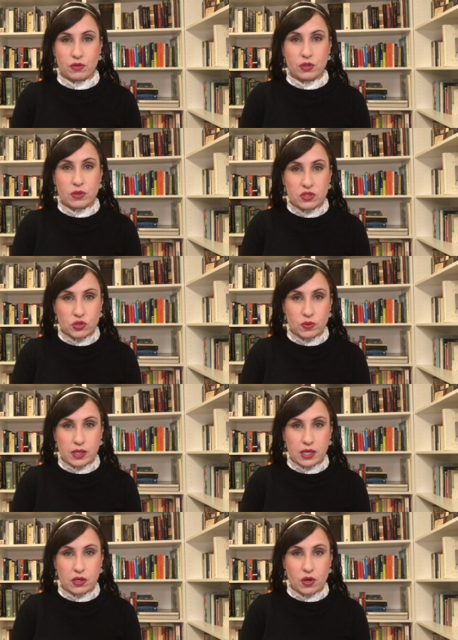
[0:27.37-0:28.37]
You can do it,
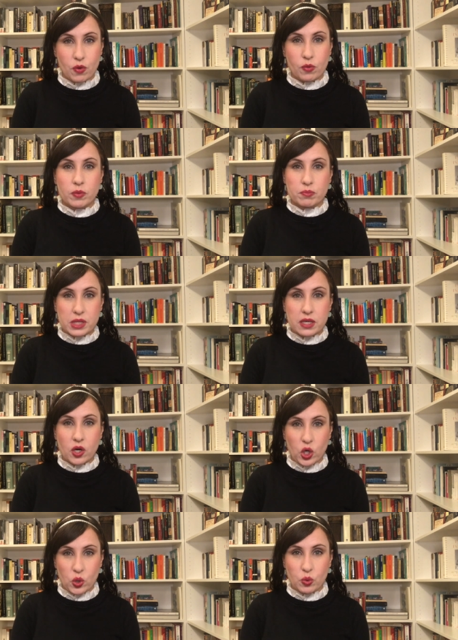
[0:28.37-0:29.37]
kiddo. Be
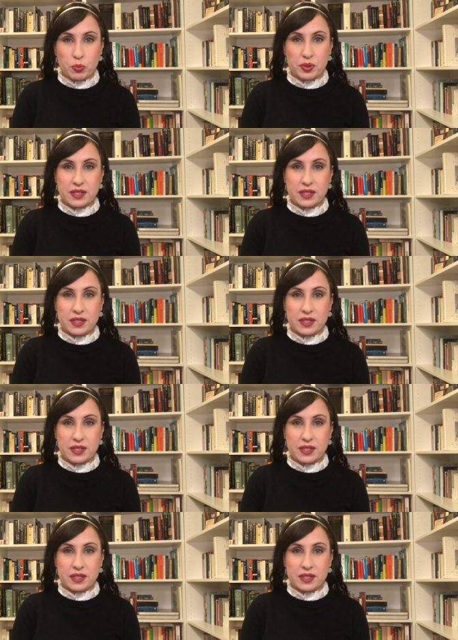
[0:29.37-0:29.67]
hope.